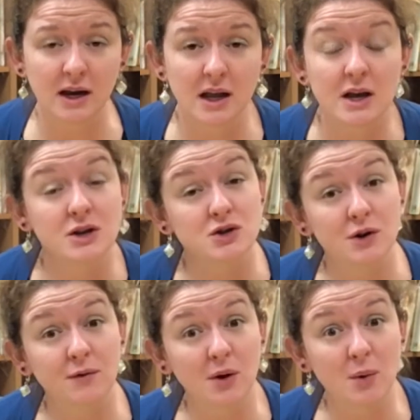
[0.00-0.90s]
So if
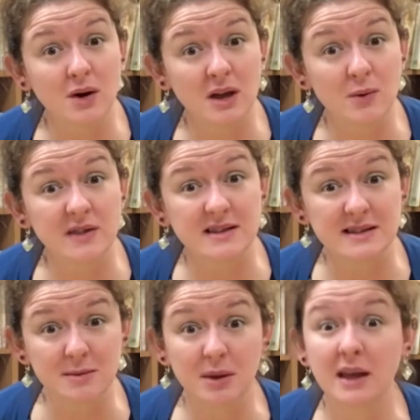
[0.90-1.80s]
you're working with a
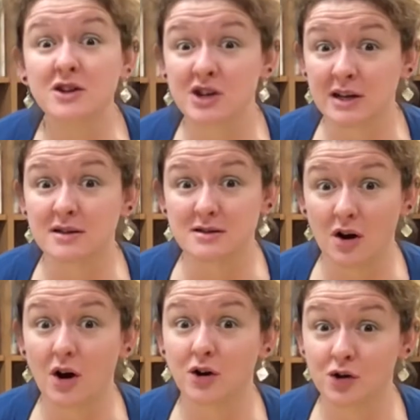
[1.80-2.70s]
sibling, chances are
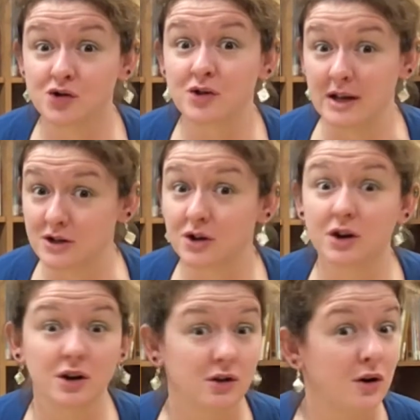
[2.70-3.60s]
your trees are going to
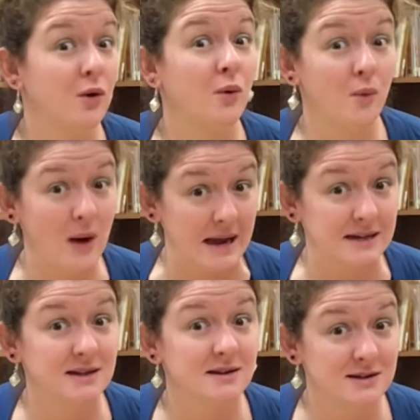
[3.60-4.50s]
look quite
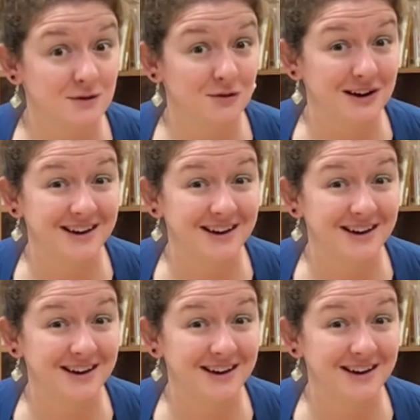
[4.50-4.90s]
different.